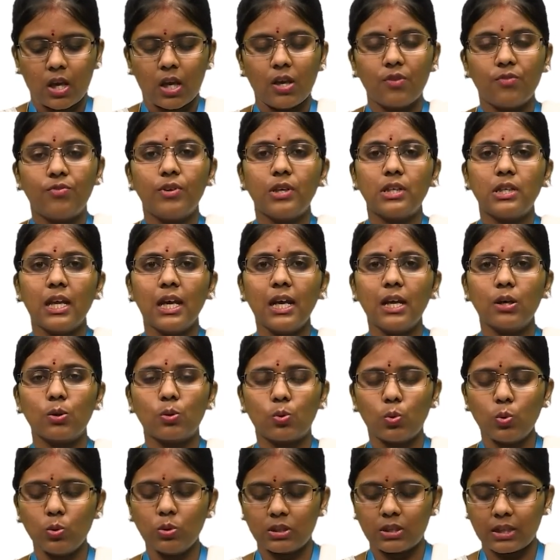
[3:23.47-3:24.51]
If you take
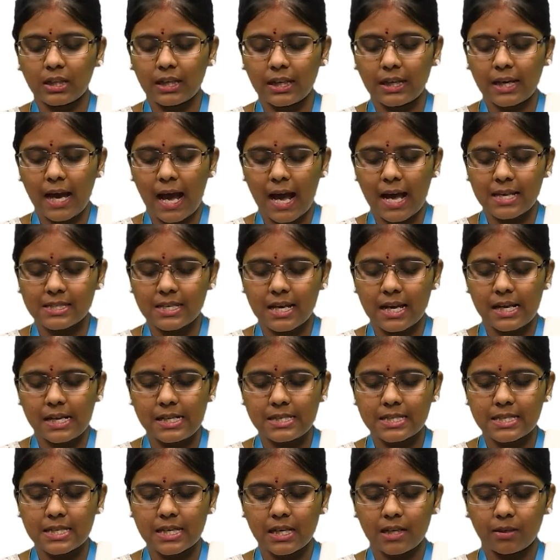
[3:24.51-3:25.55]
root 3 as
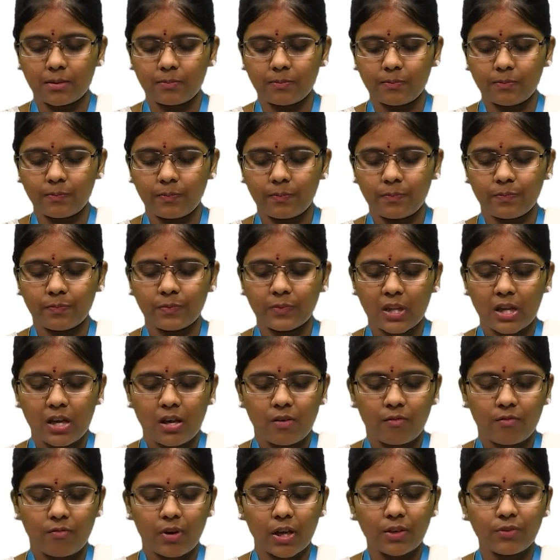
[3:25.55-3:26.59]
LCM,
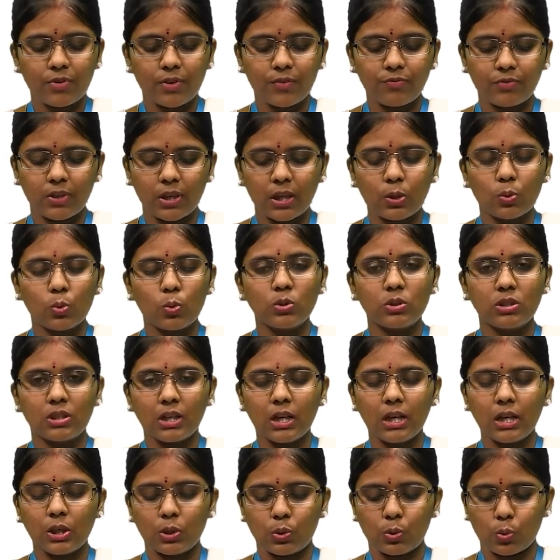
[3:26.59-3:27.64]
150 root
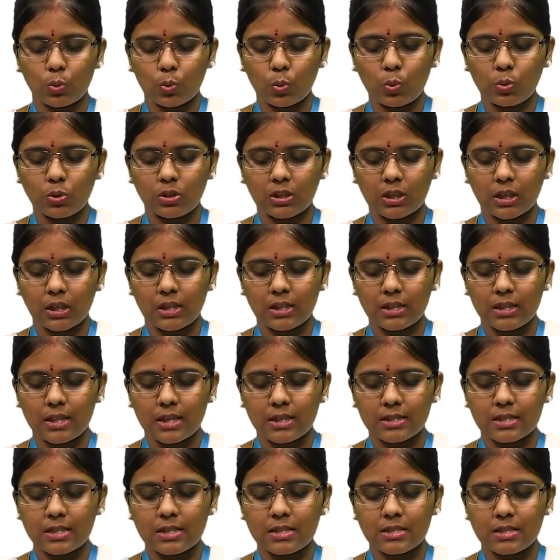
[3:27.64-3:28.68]
3 into root 3,
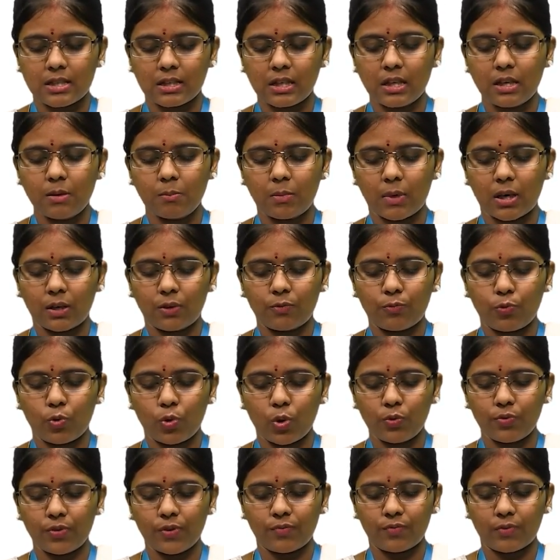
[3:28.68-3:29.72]
that is nothing but
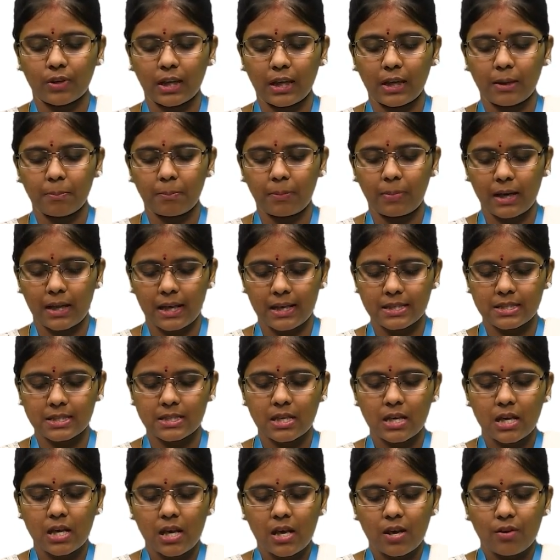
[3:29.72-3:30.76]
450 plus
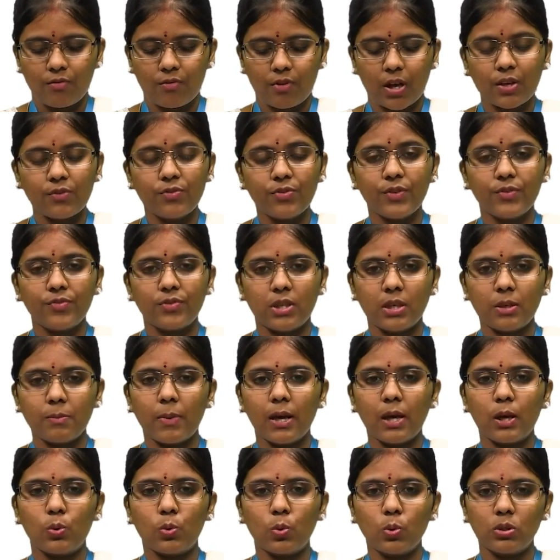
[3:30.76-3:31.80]
150
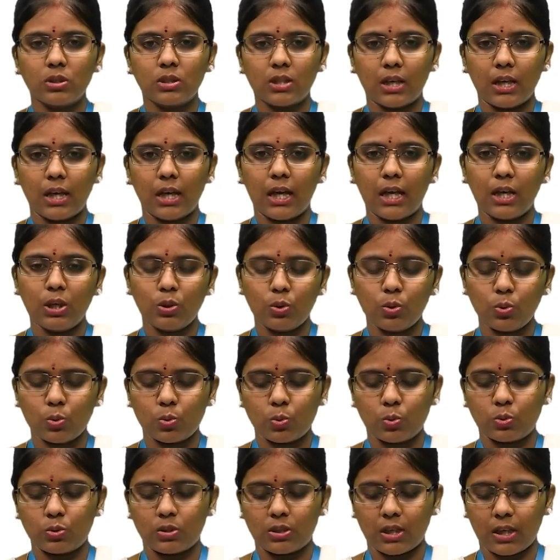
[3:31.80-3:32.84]
by root 3 into
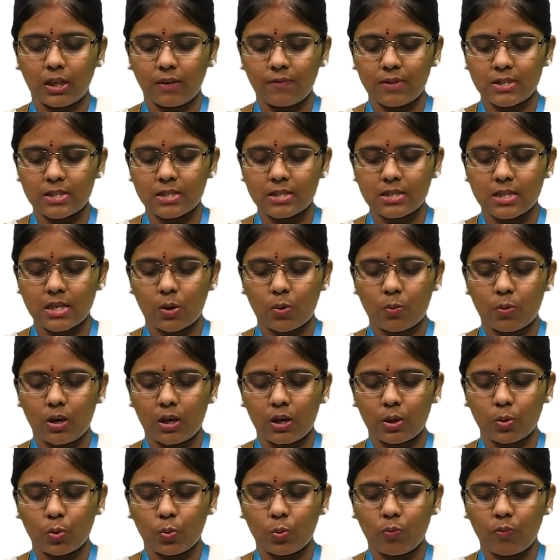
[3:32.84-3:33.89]
root 3, which is equal
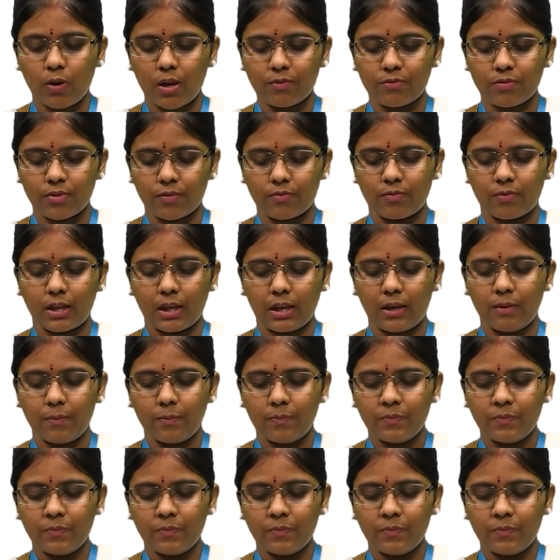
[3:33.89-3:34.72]
to 150.